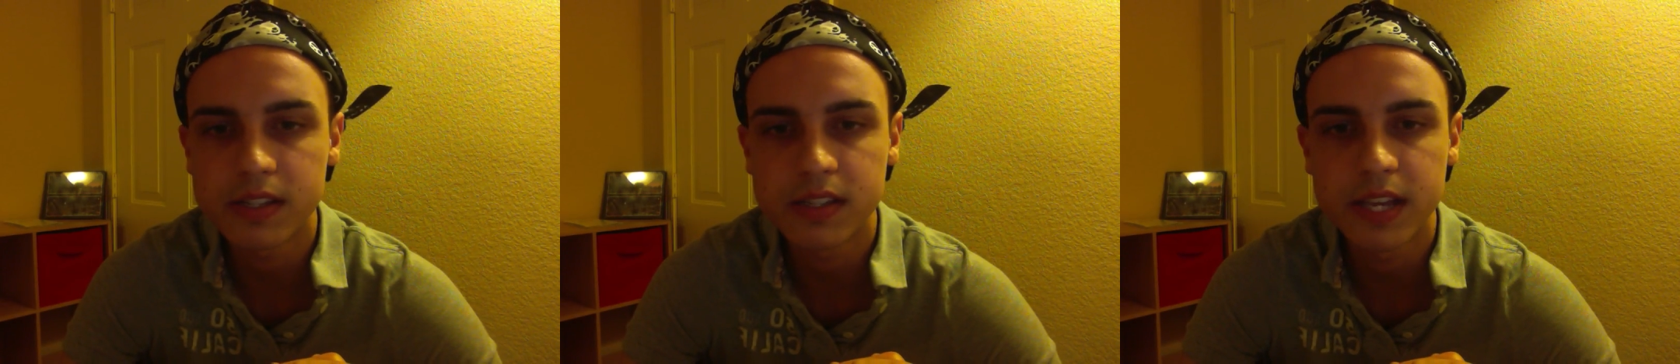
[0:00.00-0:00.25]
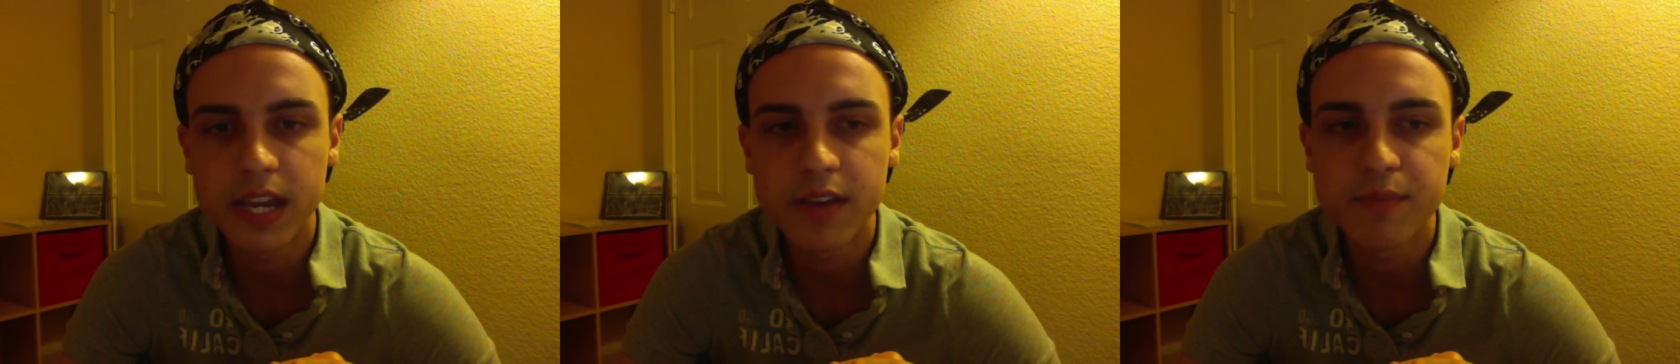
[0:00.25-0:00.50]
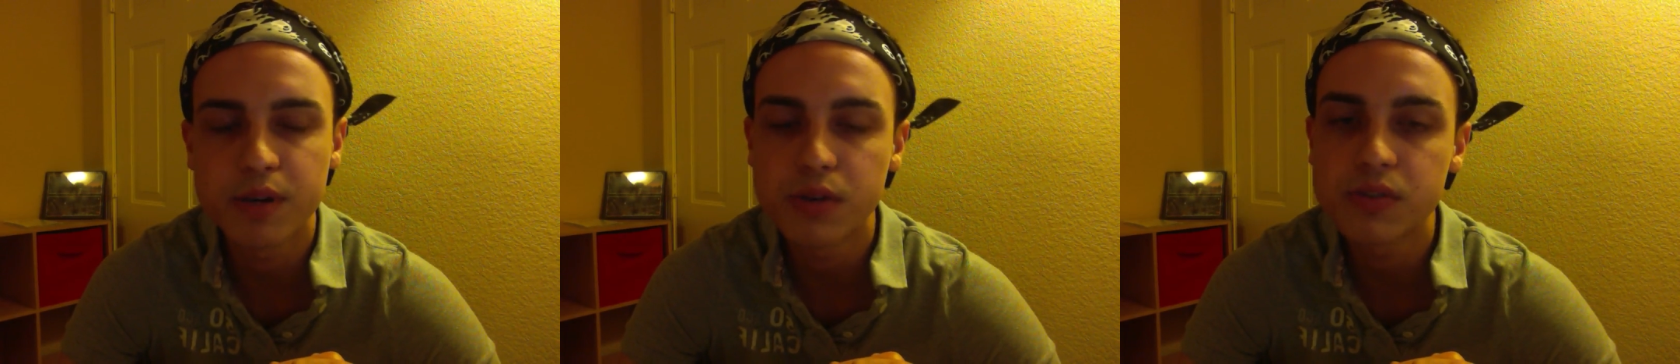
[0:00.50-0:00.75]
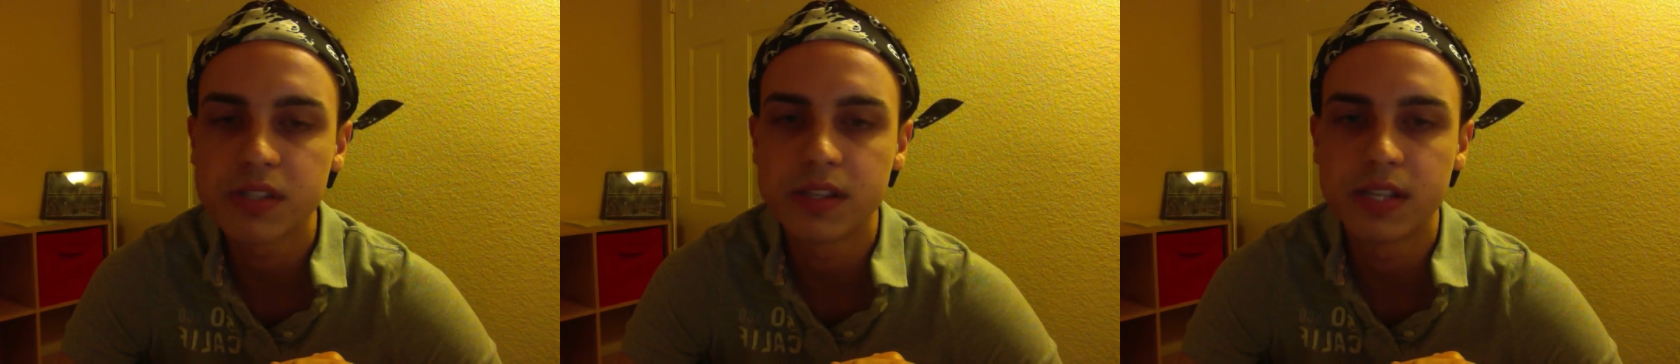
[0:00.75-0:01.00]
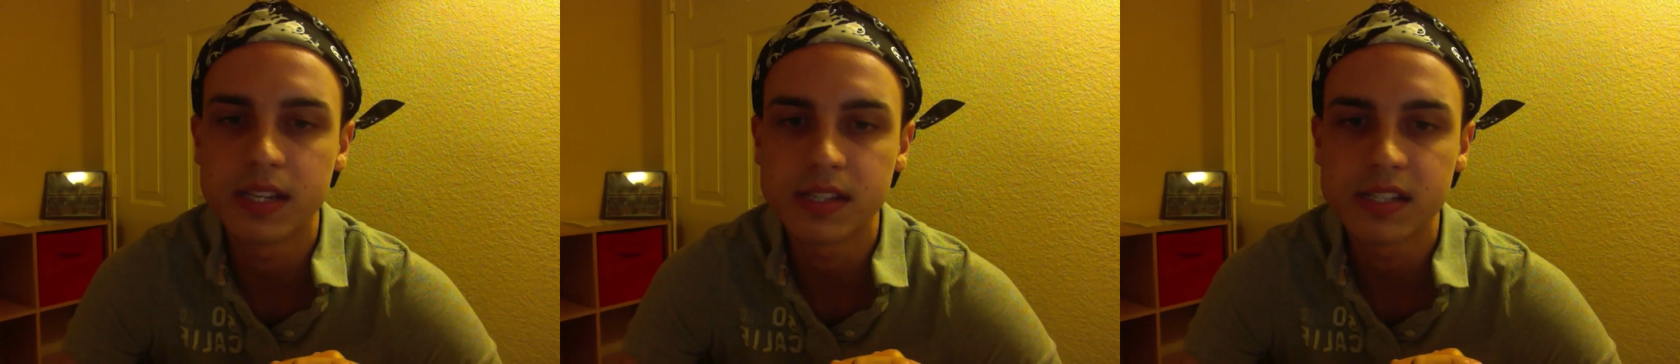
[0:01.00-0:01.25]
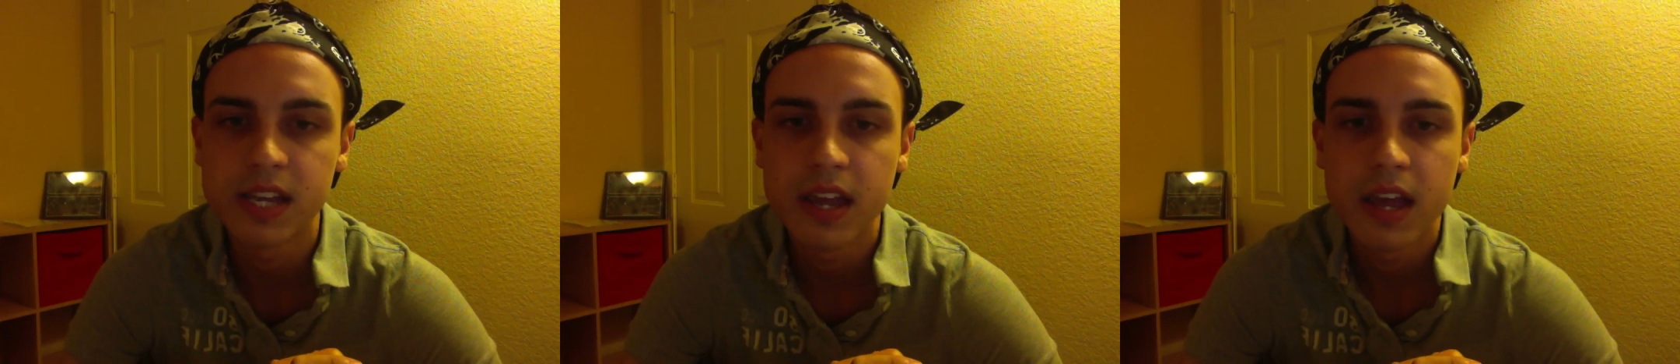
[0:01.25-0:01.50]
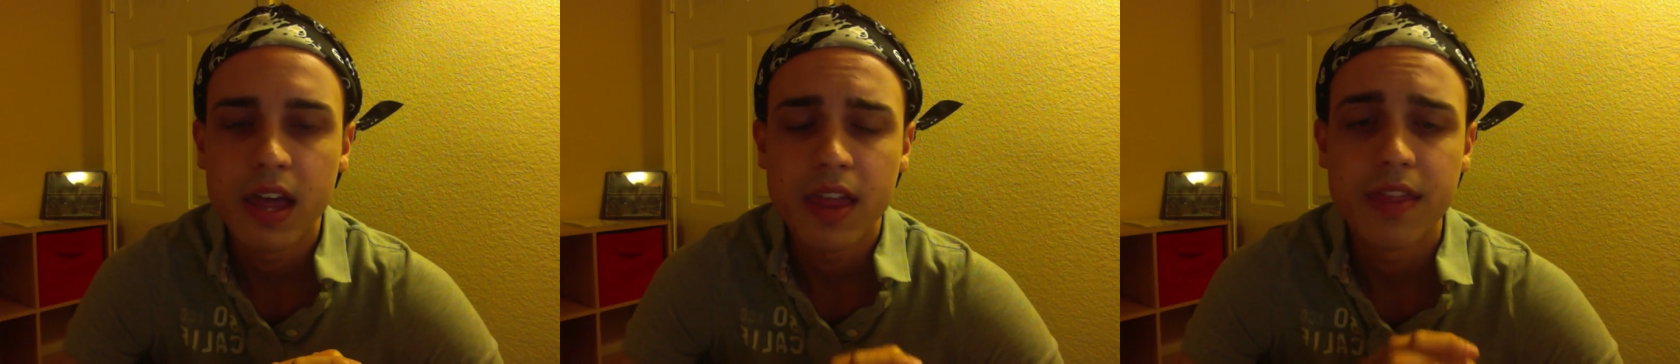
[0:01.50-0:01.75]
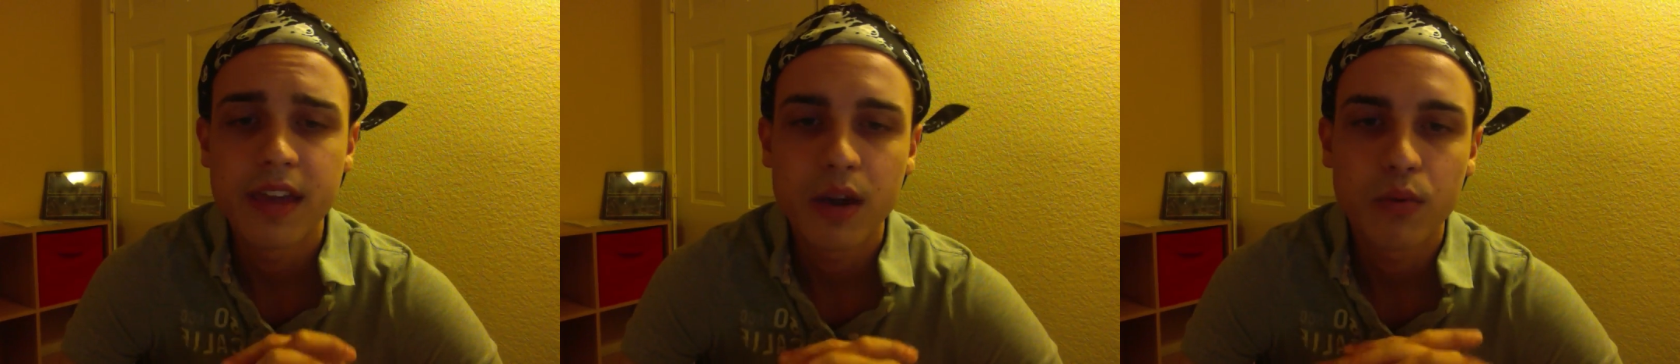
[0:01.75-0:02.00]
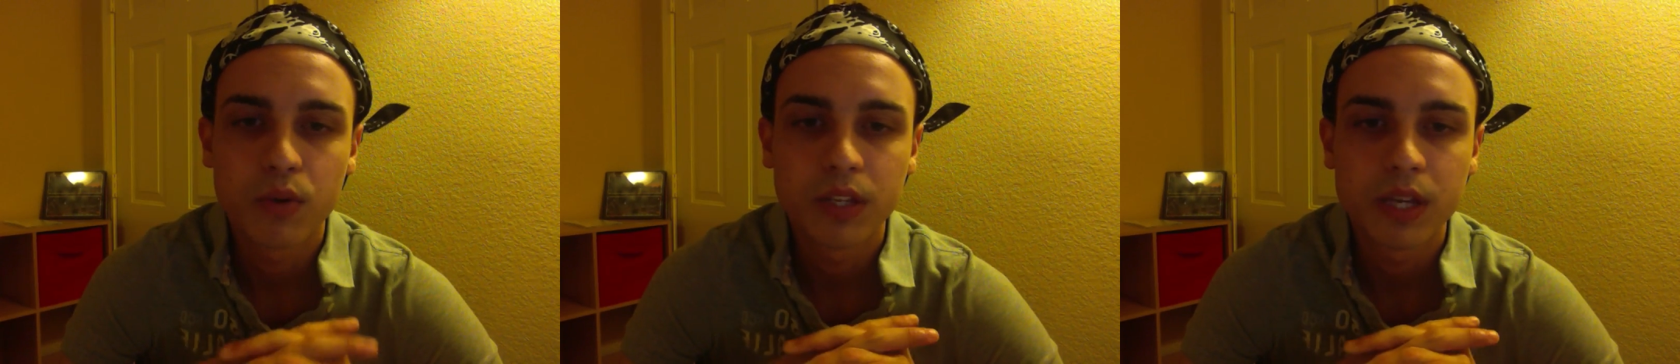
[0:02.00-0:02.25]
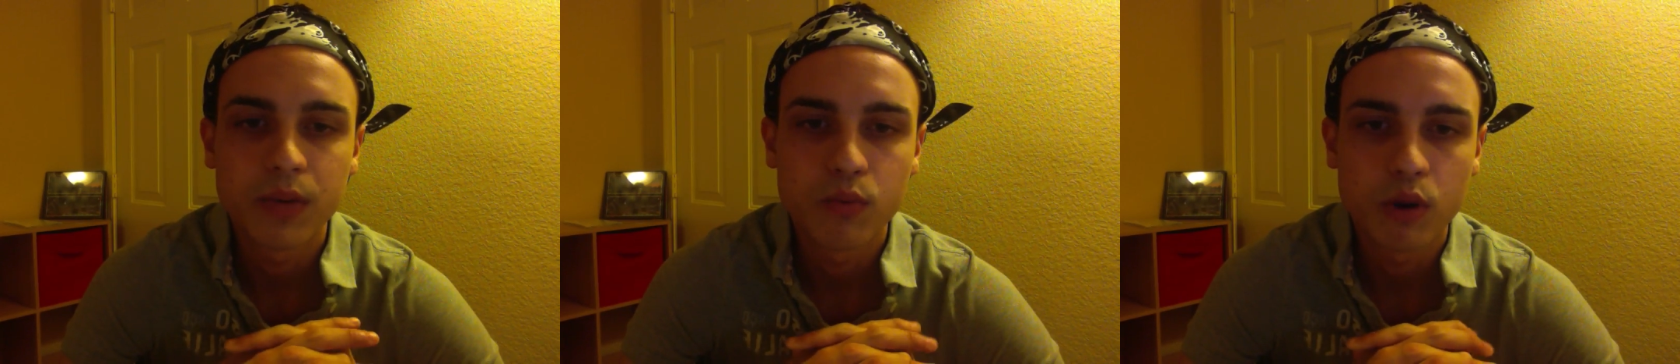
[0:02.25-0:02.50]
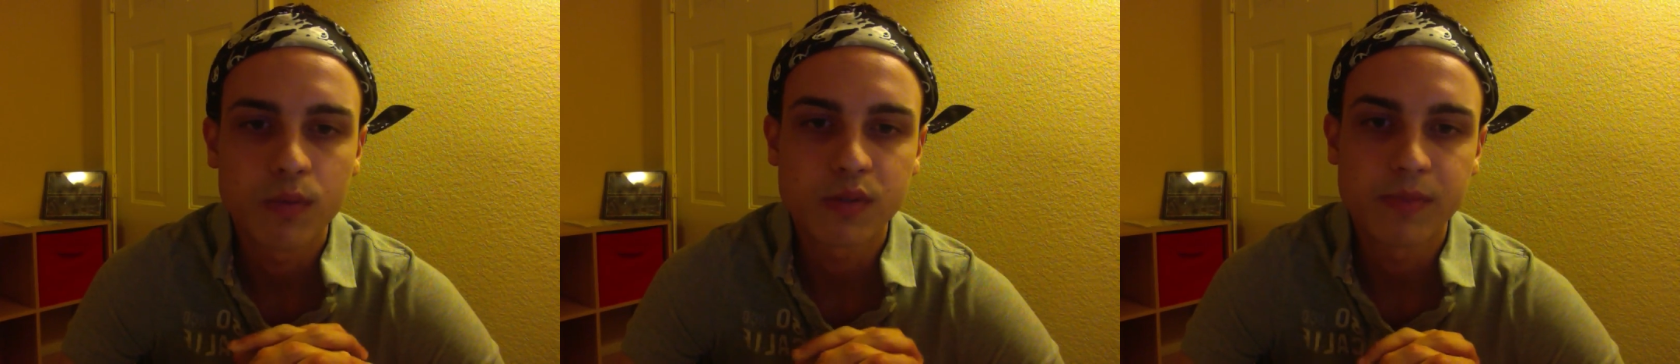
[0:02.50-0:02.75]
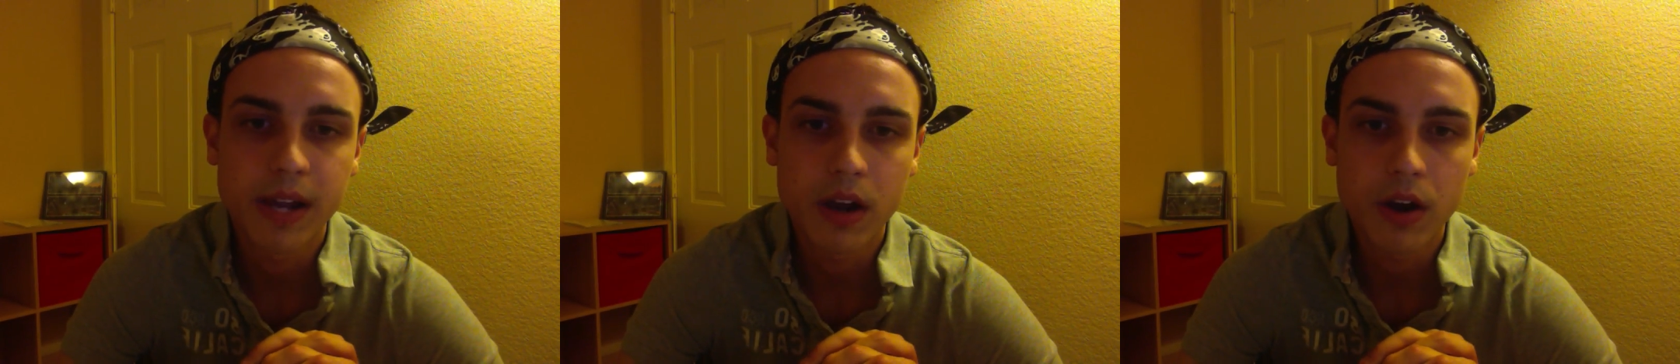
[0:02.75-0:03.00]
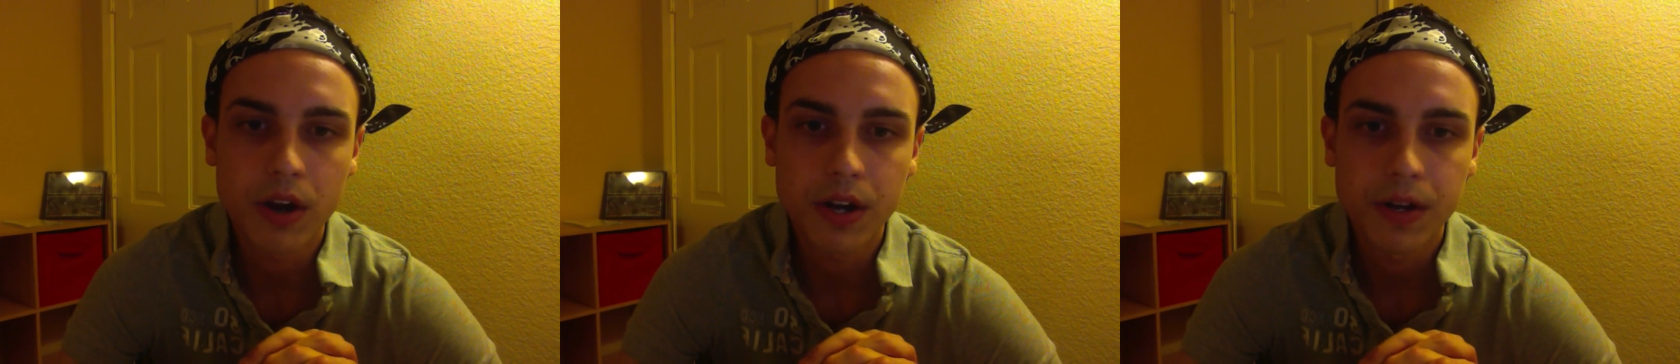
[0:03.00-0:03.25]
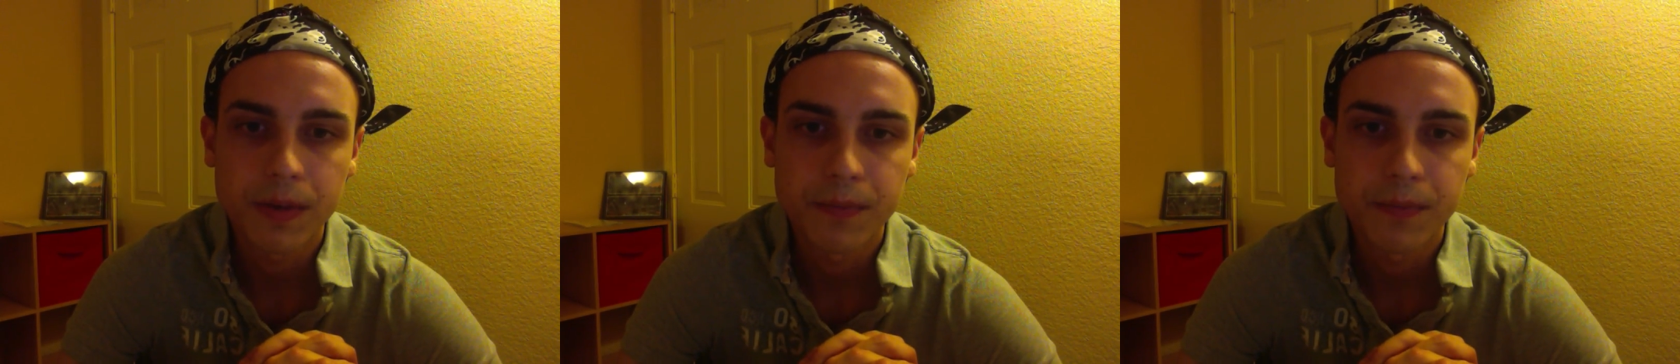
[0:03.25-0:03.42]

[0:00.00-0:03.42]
they have posted this. That really warms my heart.